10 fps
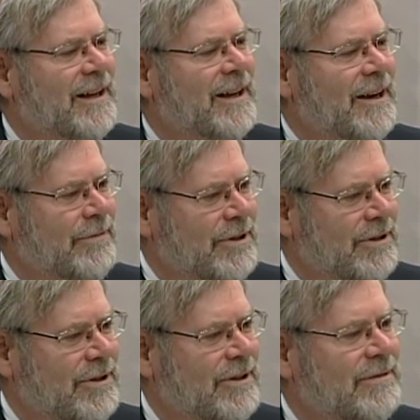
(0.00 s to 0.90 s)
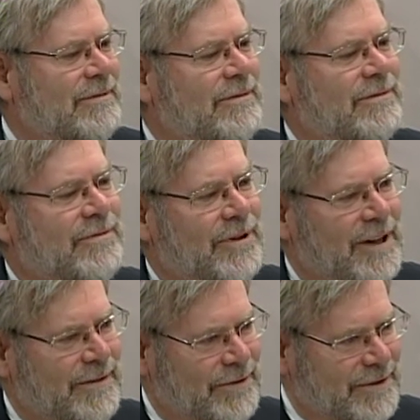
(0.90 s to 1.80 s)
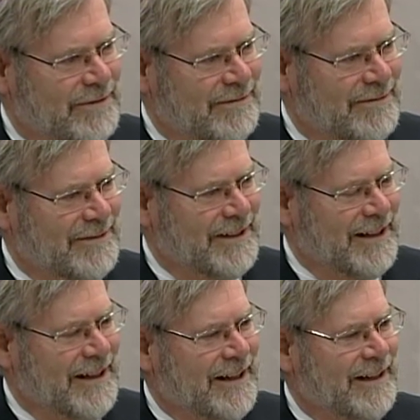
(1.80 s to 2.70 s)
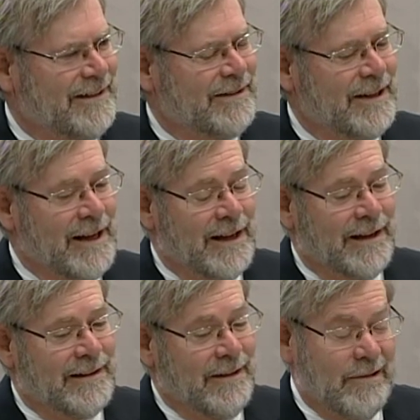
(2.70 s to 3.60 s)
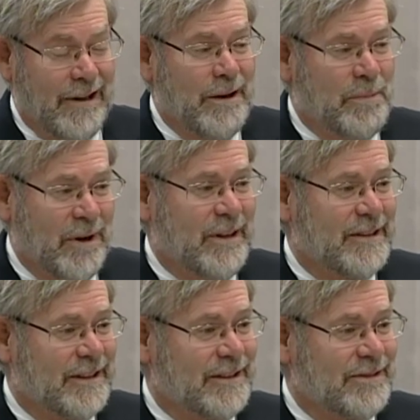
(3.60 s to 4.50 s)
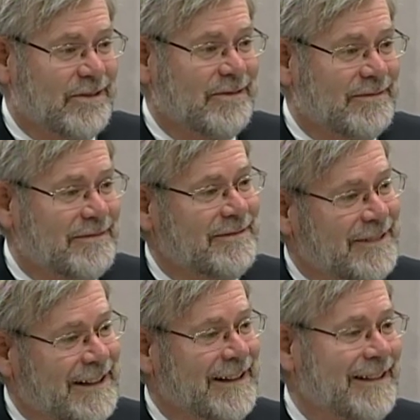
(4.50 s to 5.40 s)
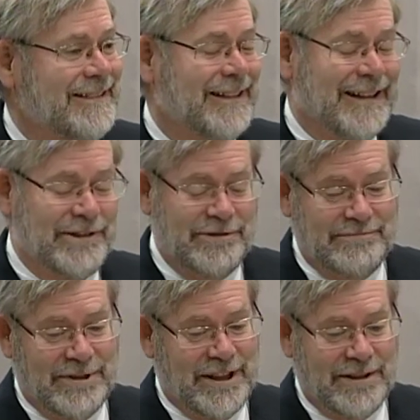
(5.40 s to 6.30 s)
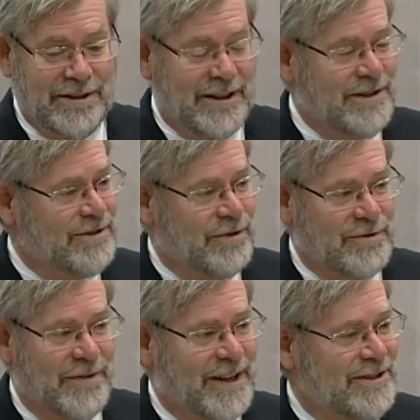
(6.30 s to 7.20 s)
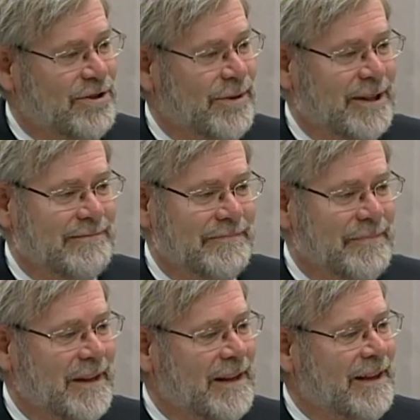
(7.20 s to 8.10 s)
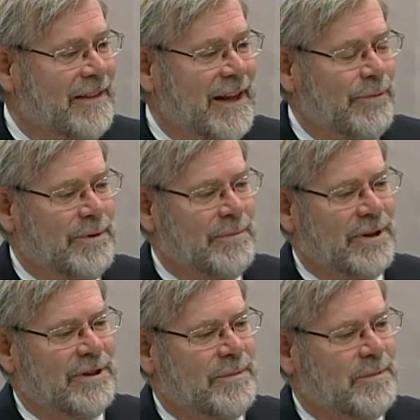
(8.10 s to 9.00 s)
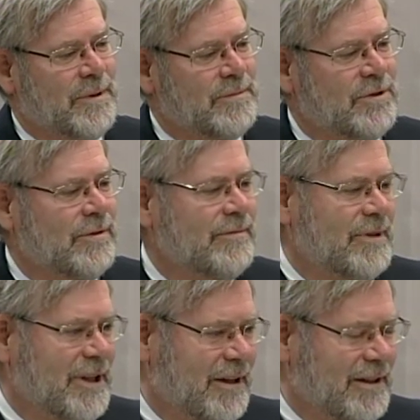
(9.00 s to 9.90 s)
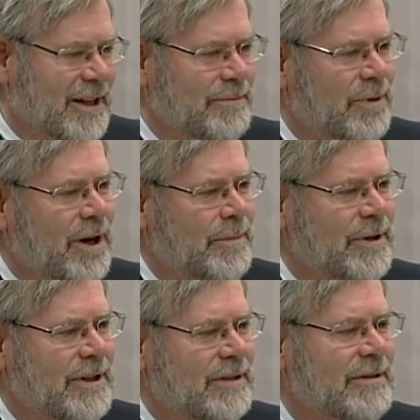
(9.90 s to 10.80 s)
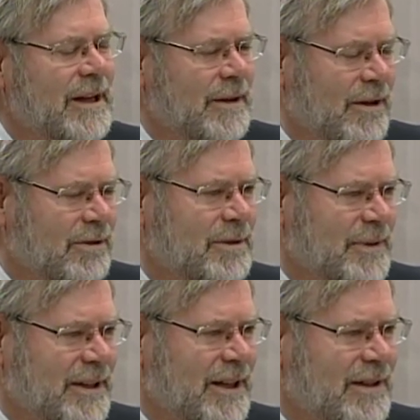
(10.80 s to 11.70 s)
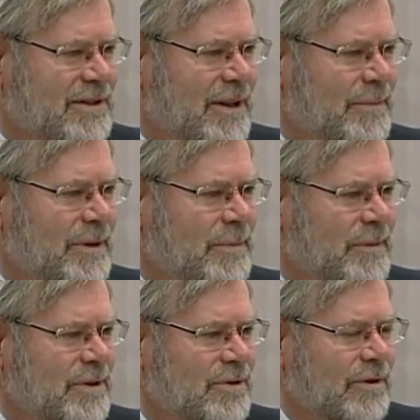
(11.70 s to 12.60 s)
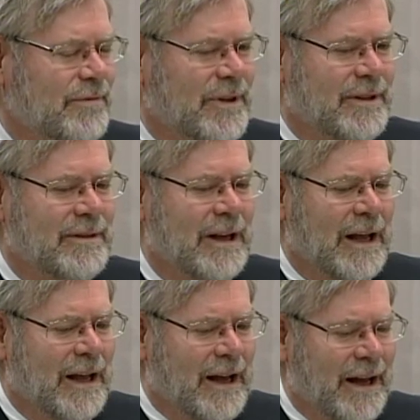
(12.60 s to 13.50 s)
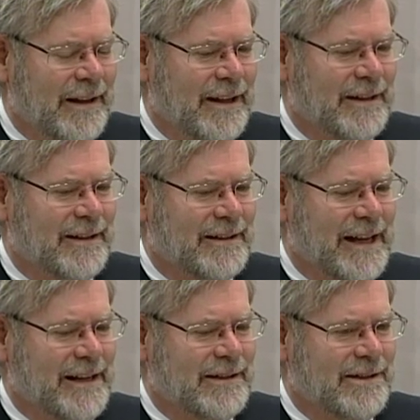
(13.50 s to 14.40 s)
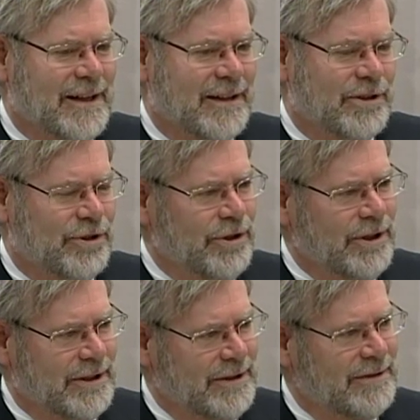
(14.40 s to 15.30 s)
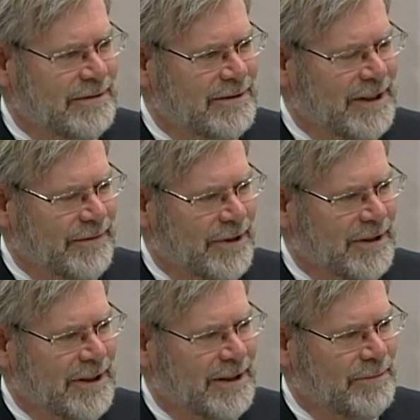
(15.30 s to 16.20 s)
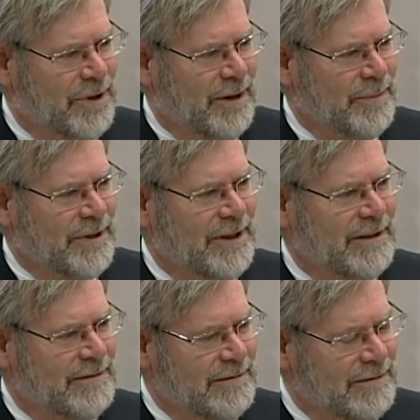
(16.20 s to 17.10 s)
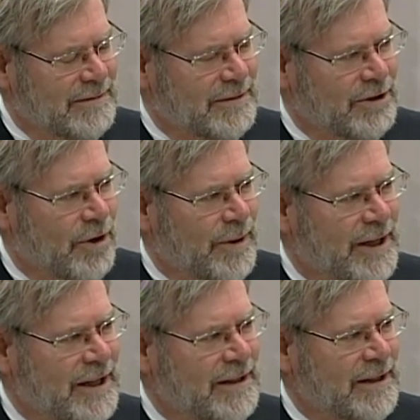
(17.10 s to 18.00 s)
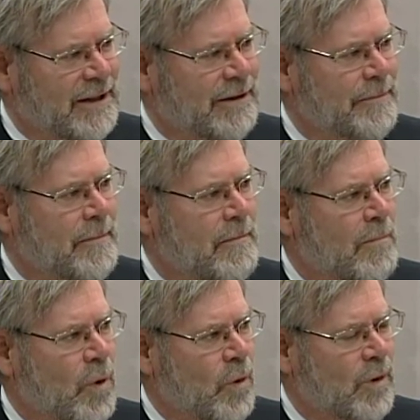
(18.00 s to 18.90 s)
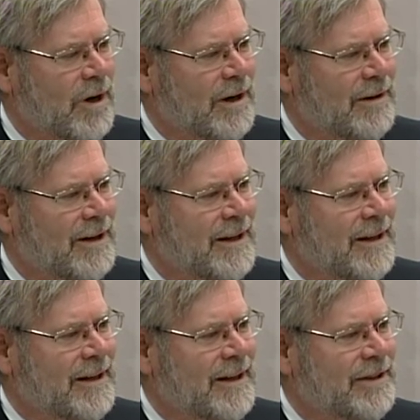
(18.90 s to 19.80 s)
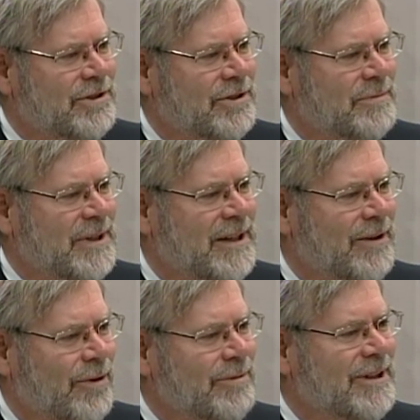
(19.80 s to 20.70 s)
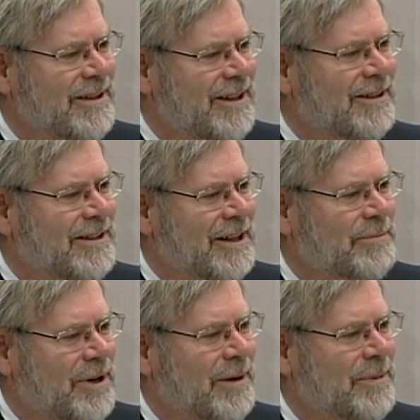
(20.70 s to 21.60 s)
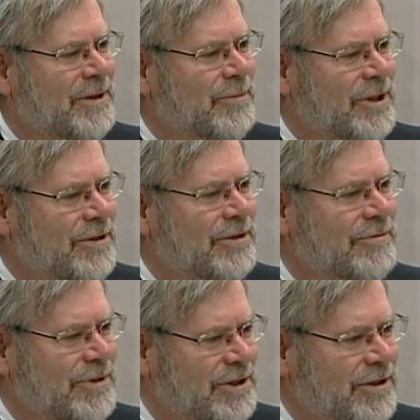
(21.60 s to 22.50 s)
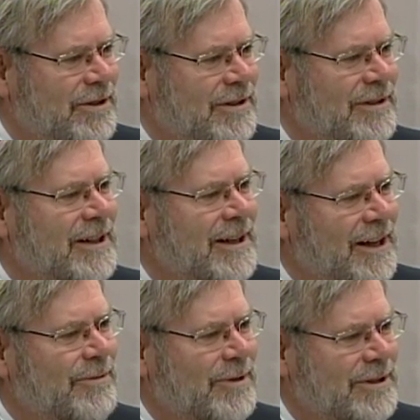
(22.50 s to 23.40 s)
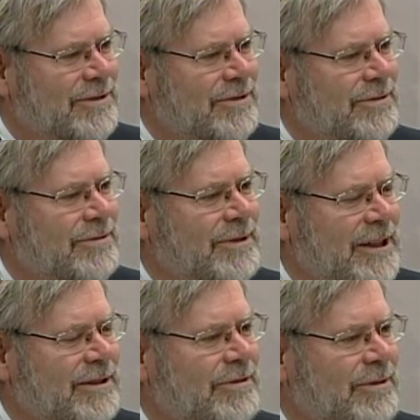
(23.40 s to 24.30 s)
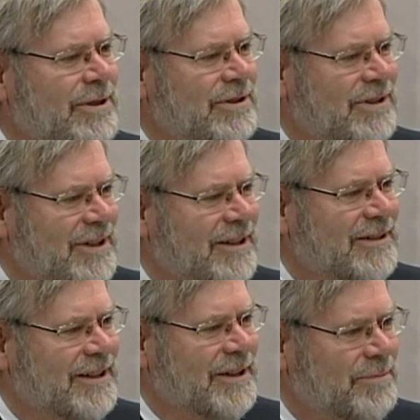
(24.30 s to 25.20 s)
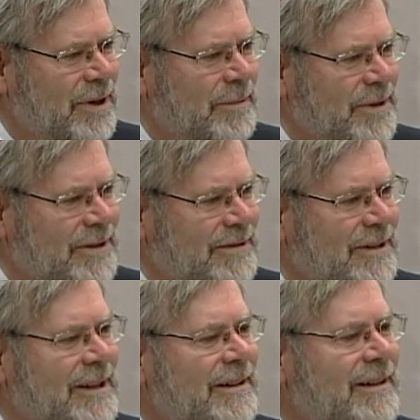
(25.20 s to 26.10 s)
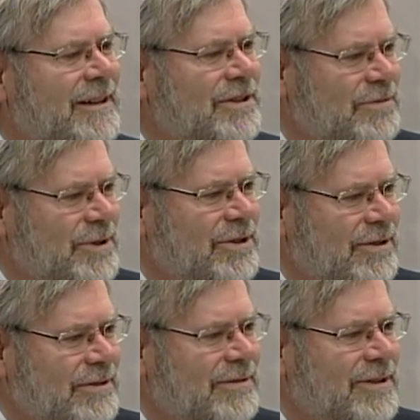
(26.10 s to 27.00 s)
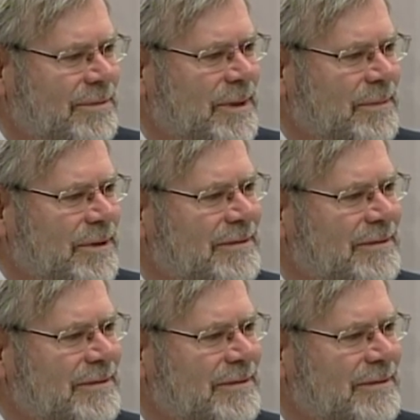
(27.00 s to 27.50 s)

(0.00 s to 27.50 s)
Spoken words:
every year forever, and a lot of parking tickets. And as you get tickets and those fines go in, that would build up the permanent school. The unclaimed property ultimately ends up in the permanent school fund. I think that is not good to have unclaimed property going in there more. It should be only the unclaimed property we couldn't return, and I want to increase the unclaimed property that is returned to the people.